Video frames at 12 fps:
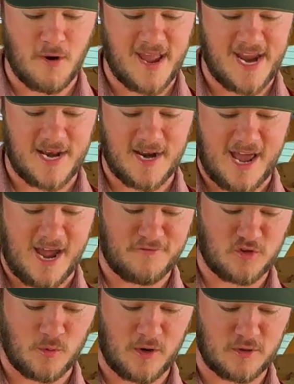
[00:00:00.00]
I eat it
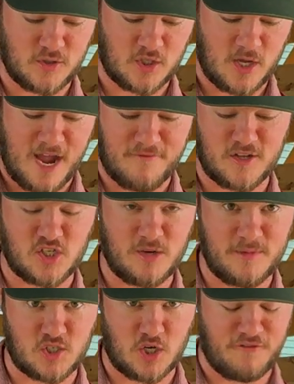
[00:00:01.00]
afterwards. So you have the
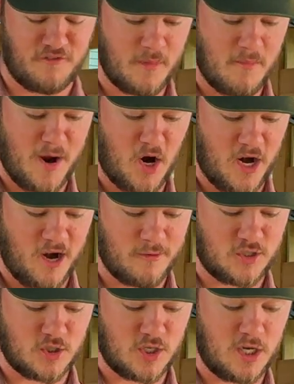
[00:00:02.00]
chimichurri from the marinade,
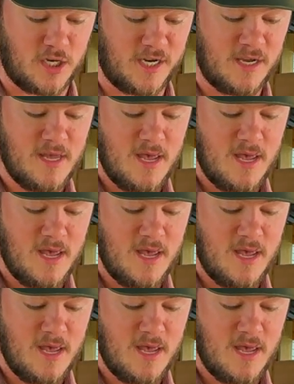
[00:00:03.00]
which is good.